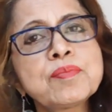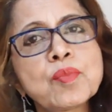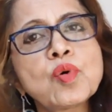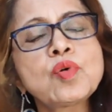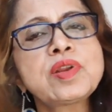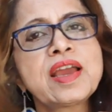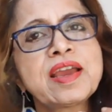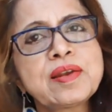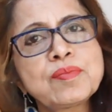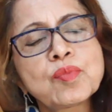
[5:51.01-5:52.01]
more
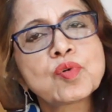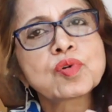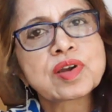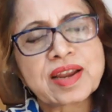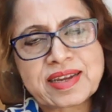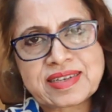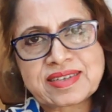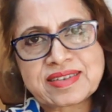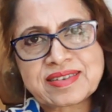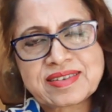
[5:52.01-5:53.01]
and more
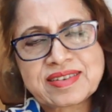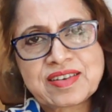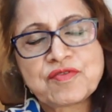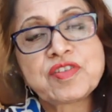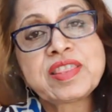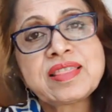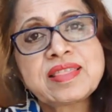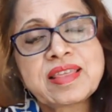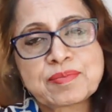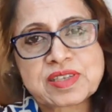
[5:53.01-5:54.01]
light within
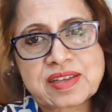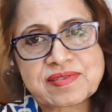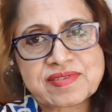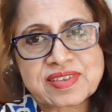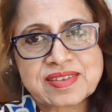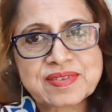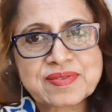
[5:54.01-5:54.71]
themselves.